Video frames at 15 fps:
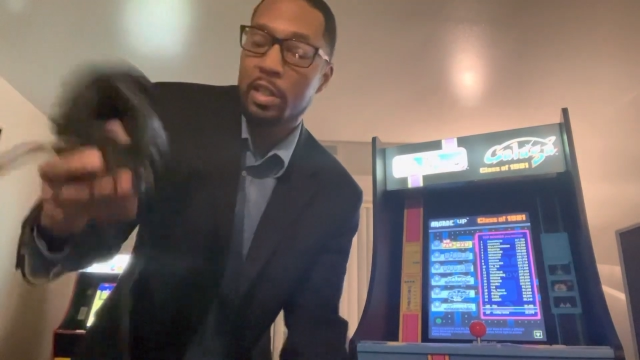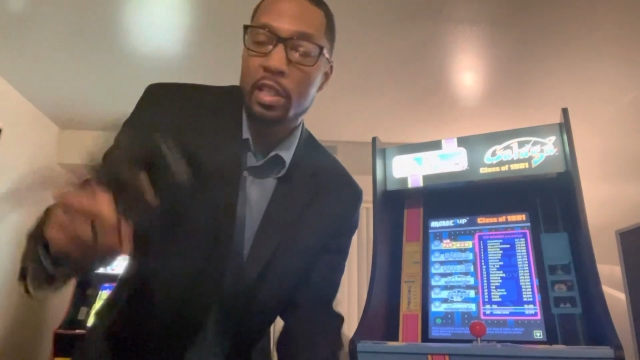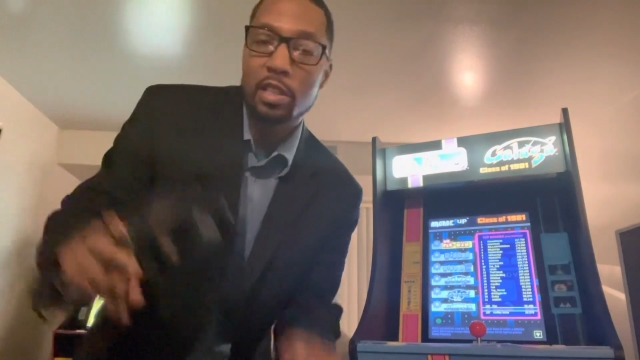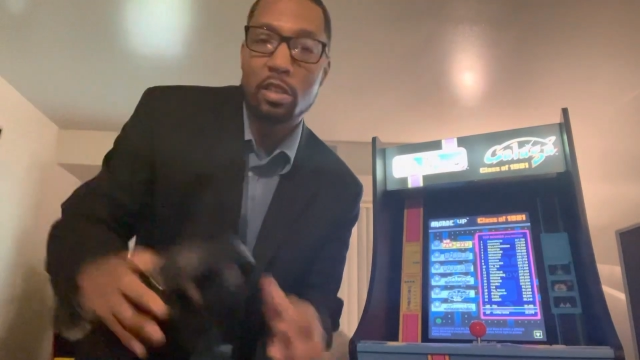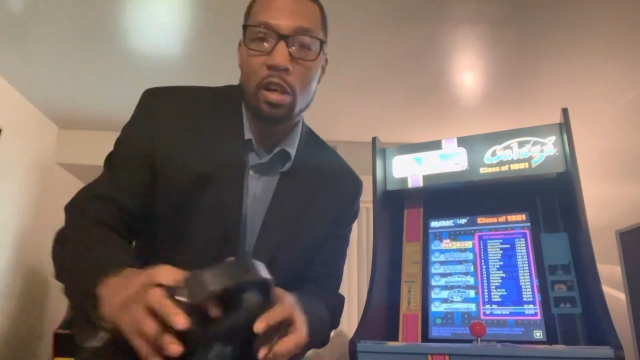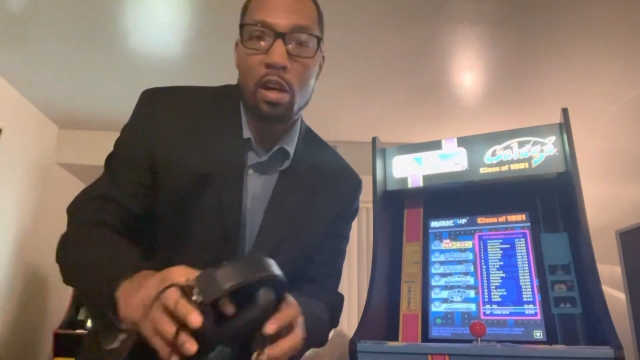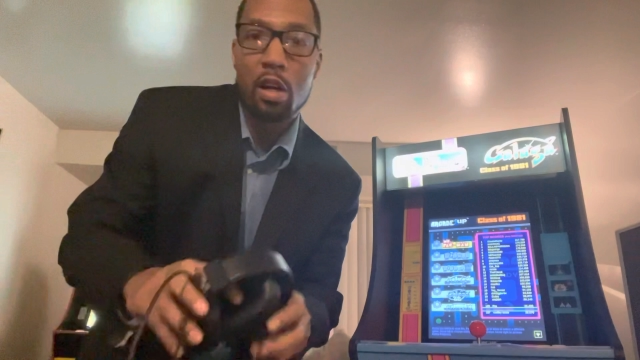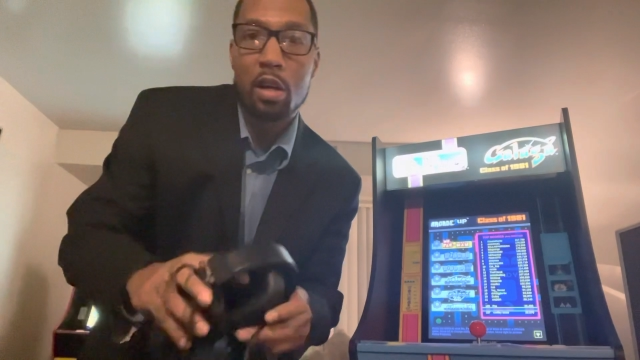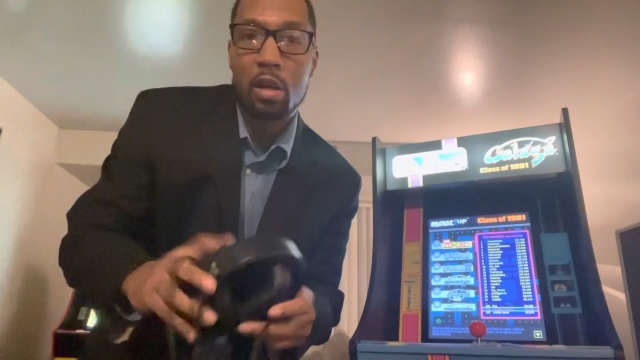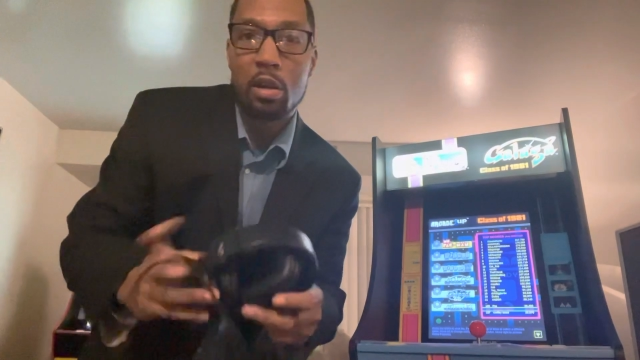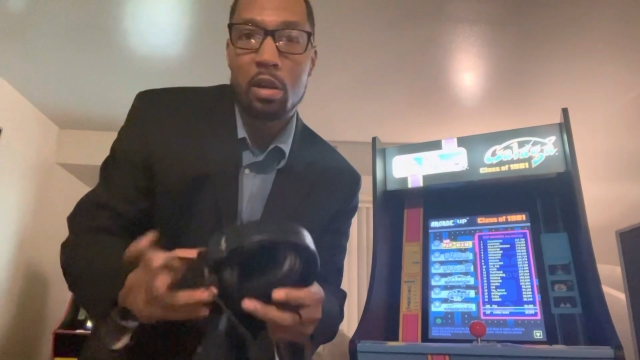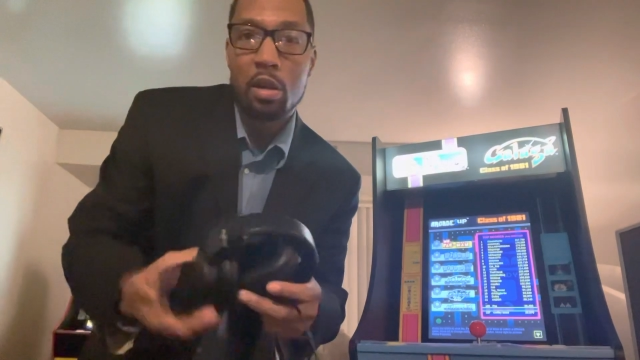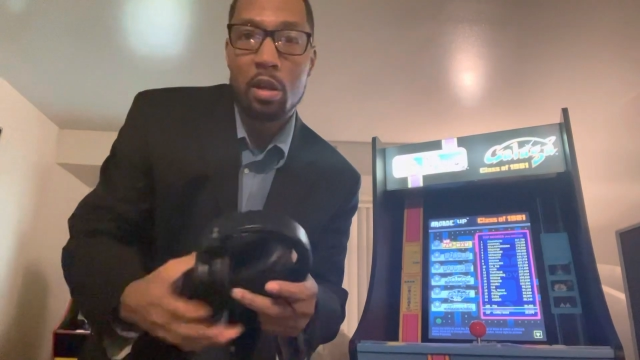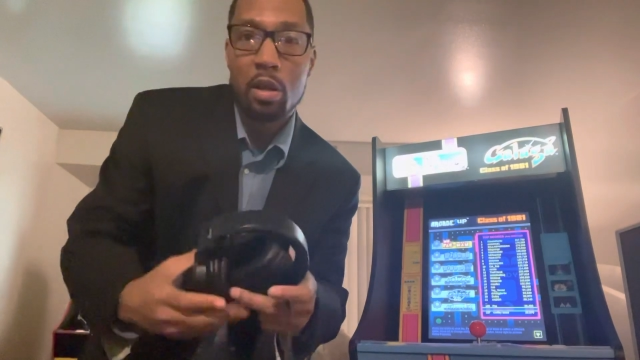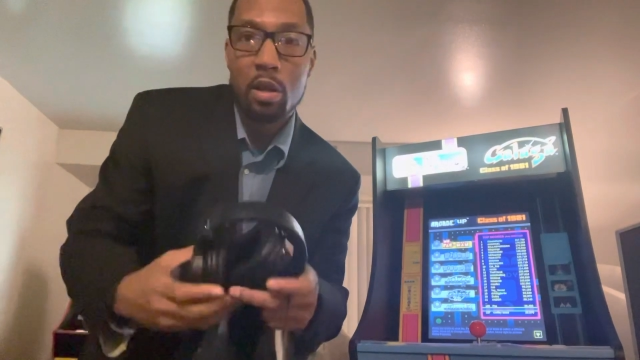These are
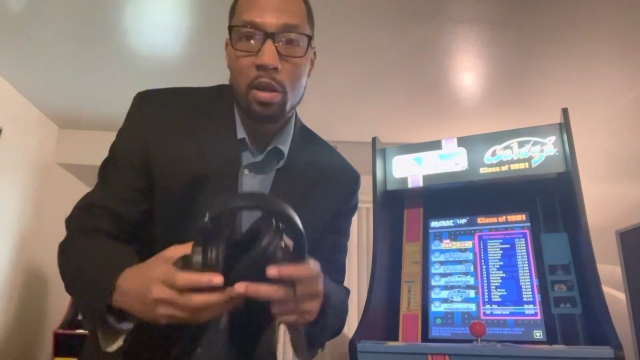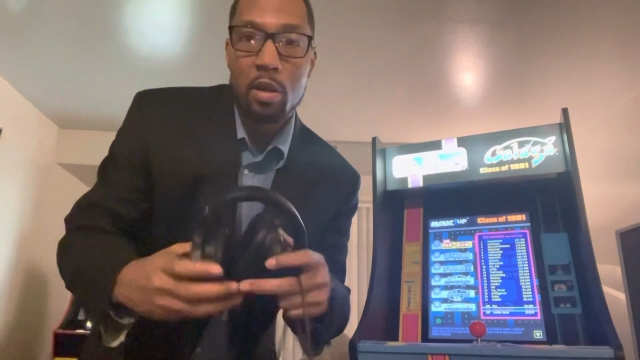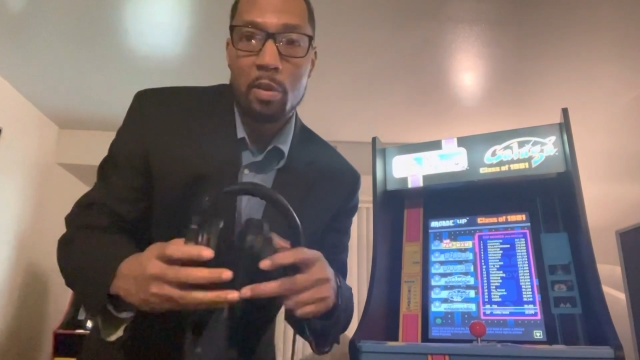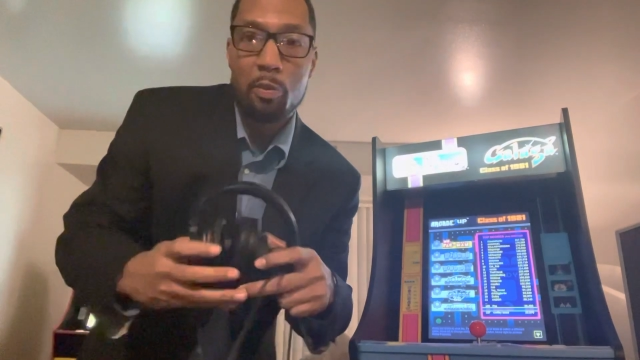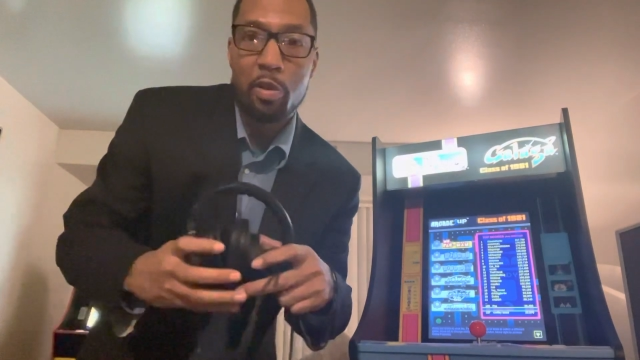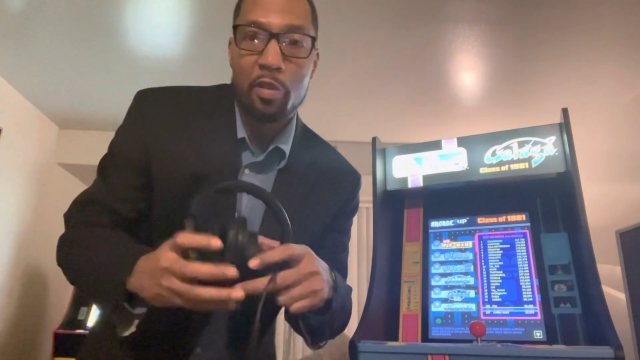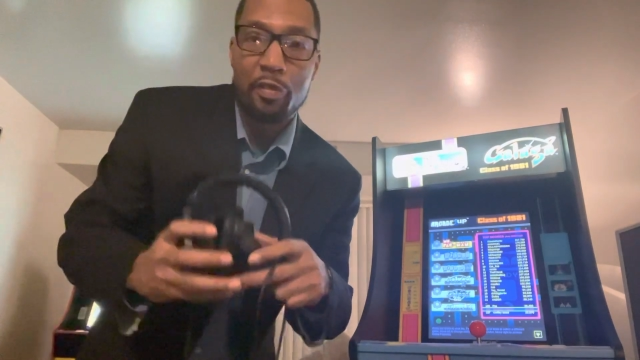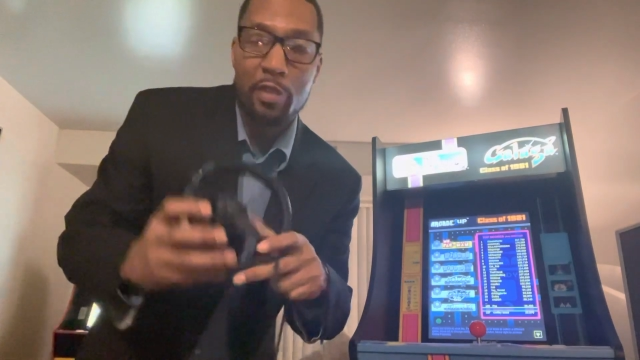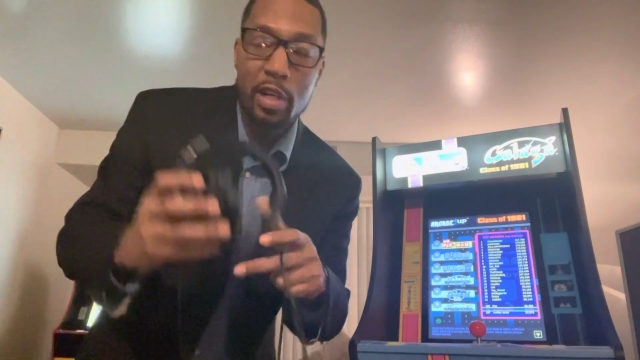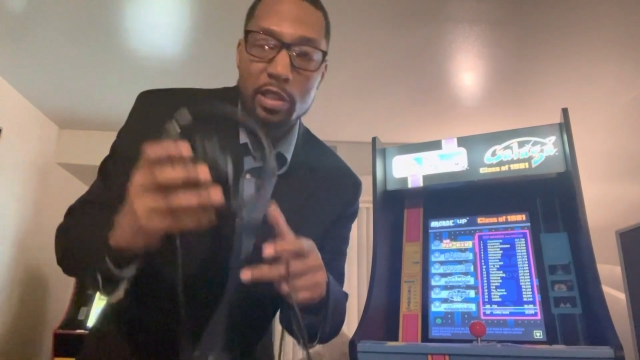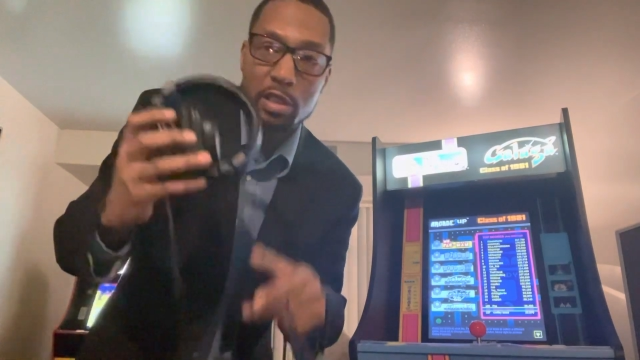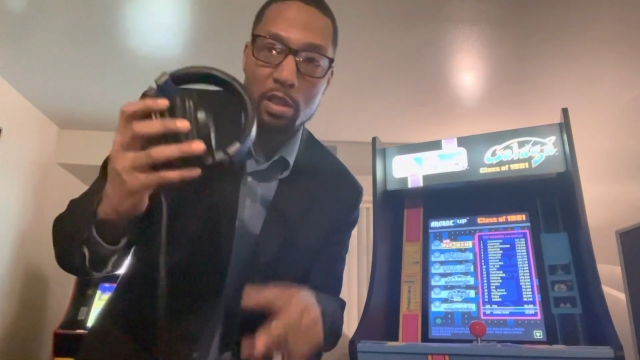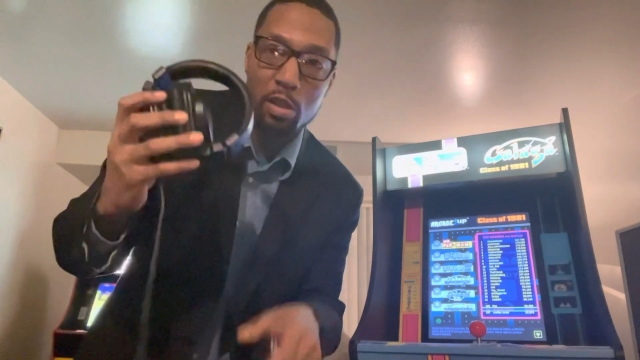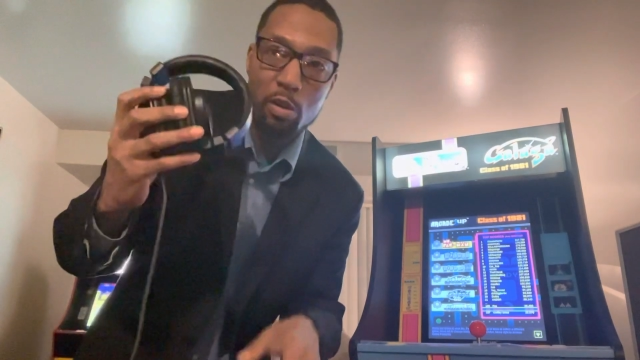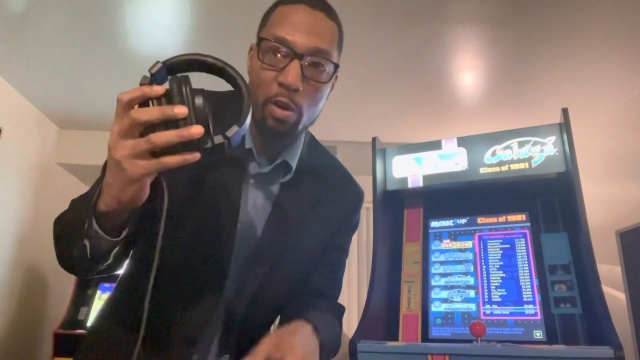
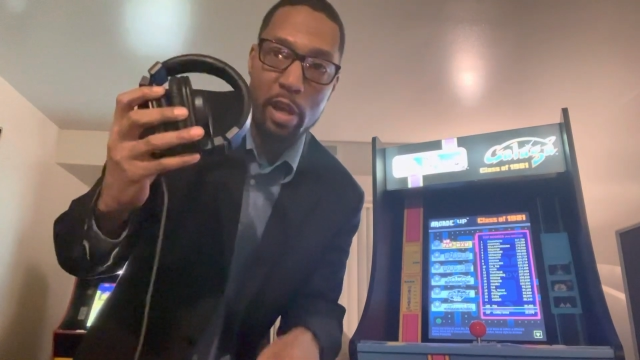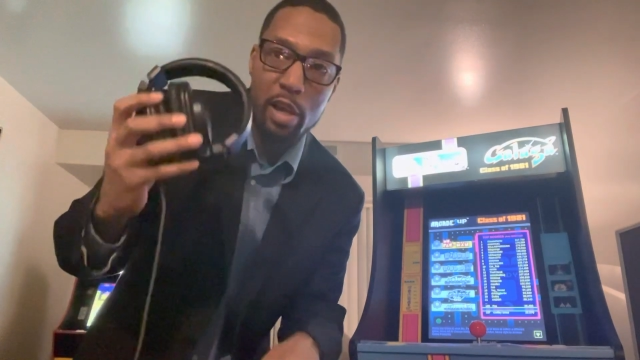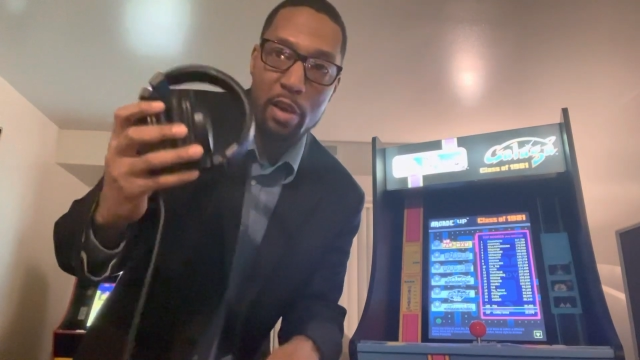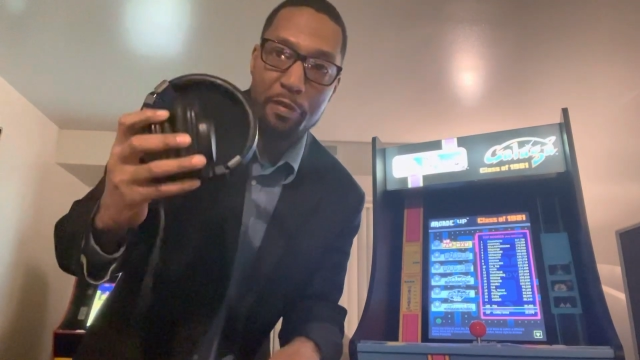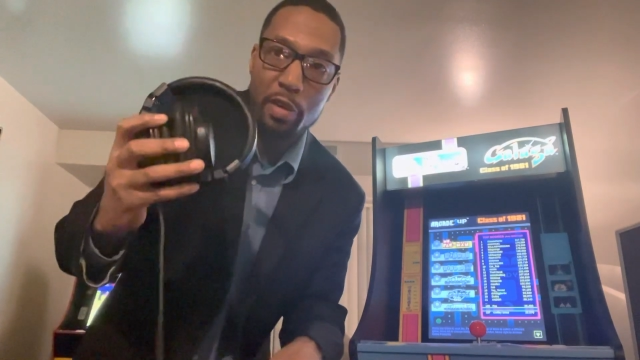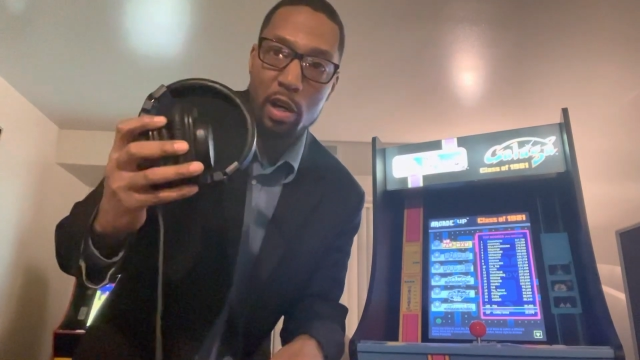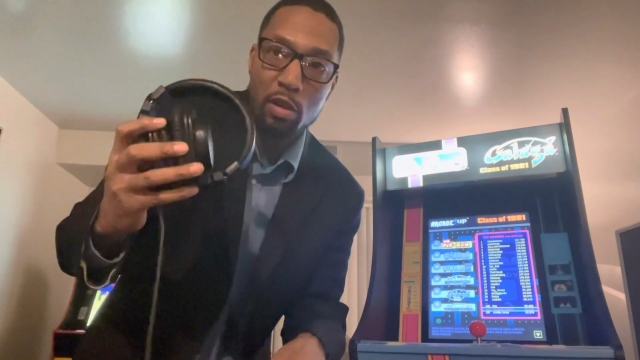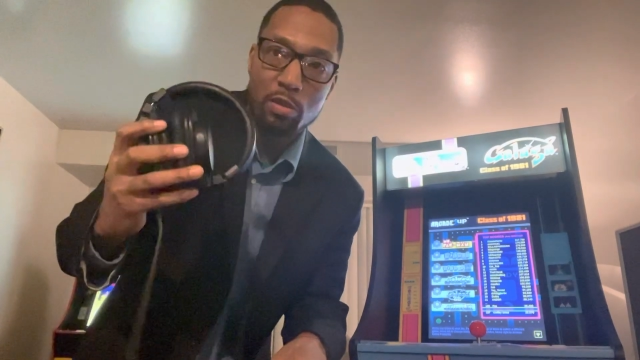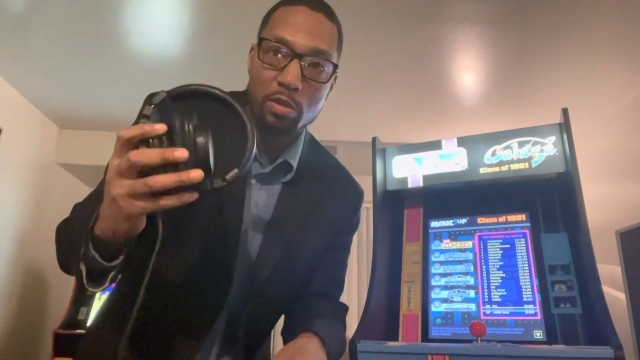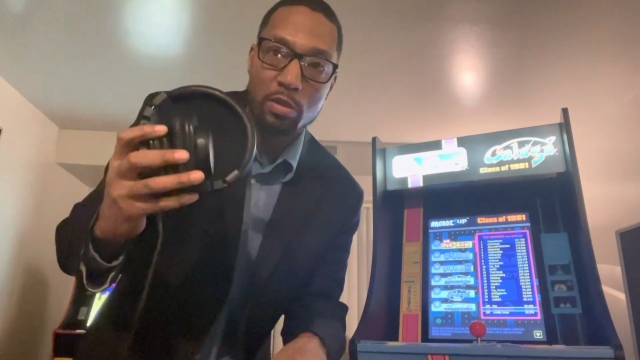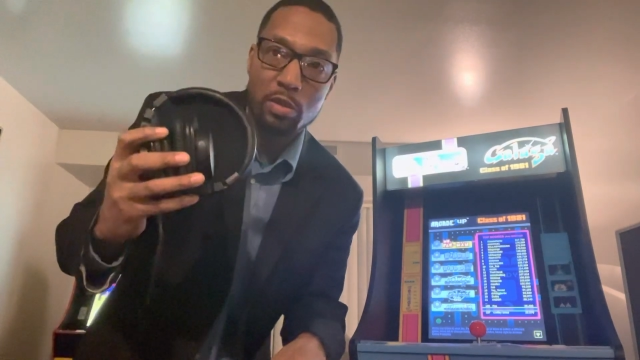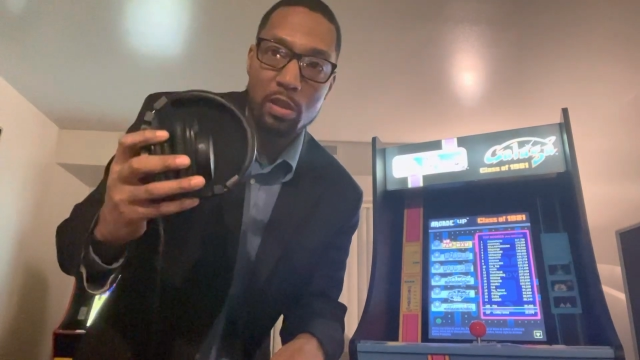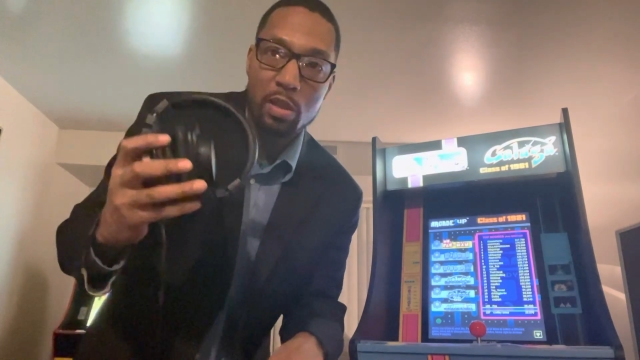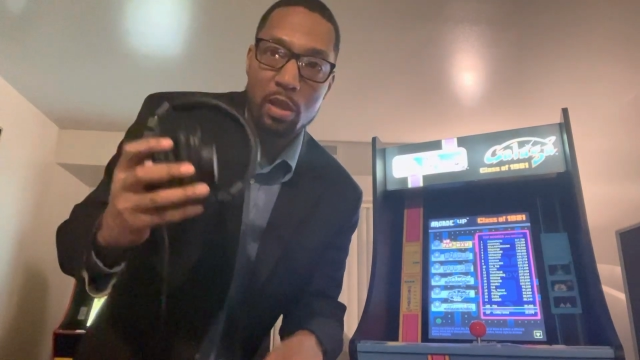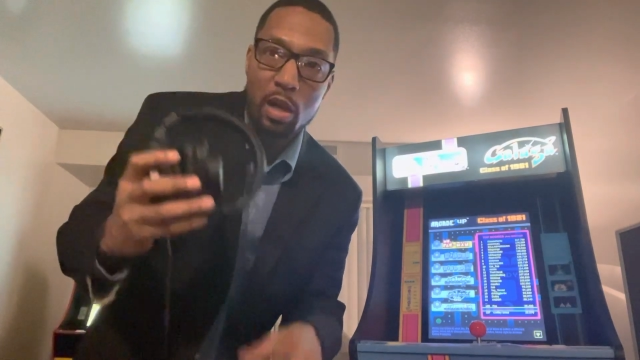professional headphones.